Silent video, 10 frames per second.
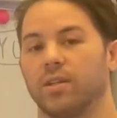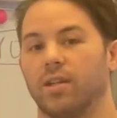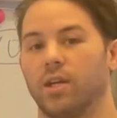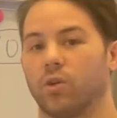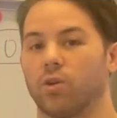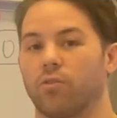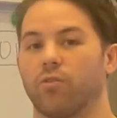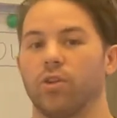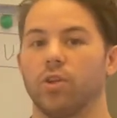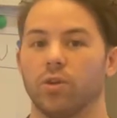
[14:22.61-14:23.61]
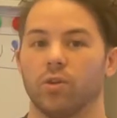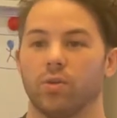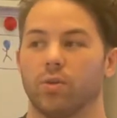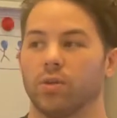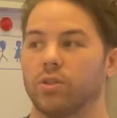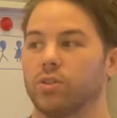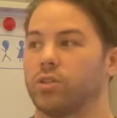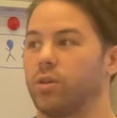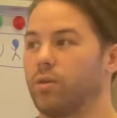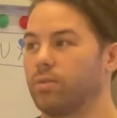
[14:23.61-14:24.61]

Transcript: in order for you to